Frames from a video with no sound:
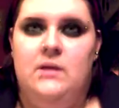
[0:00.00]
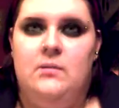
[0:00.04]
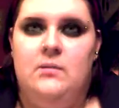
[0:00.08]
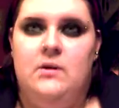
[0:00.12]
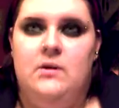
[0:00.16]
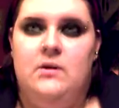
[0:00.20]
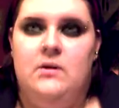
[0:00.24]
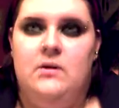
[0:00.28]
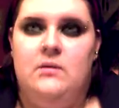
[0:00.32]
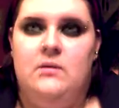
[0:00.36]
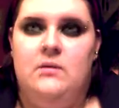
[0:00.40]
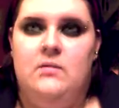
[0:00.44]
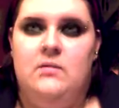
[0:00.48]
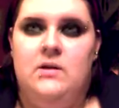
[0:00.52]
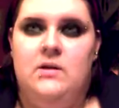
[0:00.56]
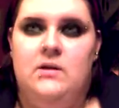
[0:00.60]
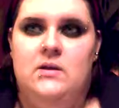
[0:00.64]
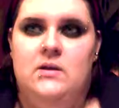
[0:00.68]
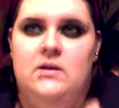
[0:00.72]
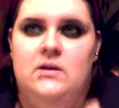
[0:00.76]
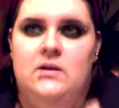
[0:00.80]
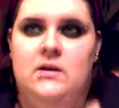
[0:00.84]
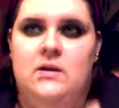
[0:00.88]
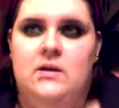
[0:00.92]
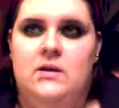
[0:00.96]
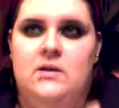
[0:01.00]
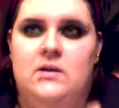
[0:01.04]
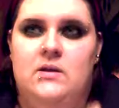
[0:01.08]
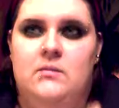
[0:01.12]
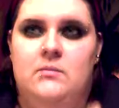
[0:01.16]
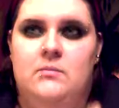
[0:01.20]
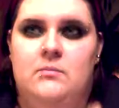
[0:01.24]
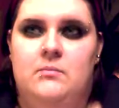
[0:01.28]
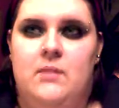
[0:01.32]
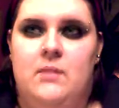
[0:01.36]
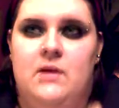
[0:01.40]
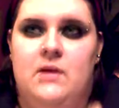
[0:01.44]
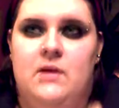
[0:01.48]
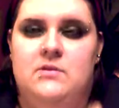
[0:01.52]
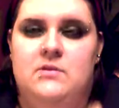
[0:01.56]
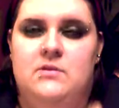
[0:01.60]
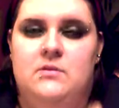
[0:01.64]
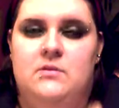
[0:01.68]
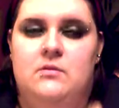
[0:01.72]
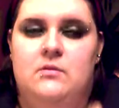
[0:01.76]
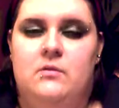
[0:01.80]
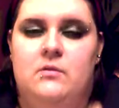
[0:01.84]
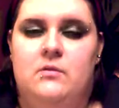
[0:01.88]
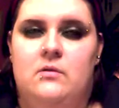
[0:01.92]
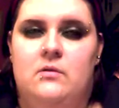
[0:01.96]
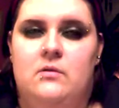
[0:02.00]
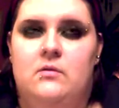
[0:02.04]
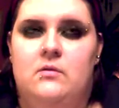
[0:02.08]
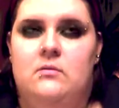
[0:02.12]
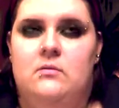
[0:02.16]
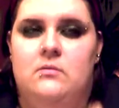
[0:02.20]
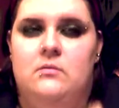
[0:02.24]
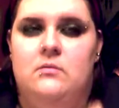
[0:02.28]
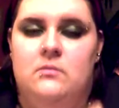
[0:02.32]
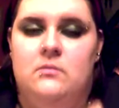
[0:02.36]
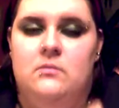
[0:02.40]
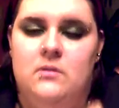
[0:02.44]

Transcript: rid of the magical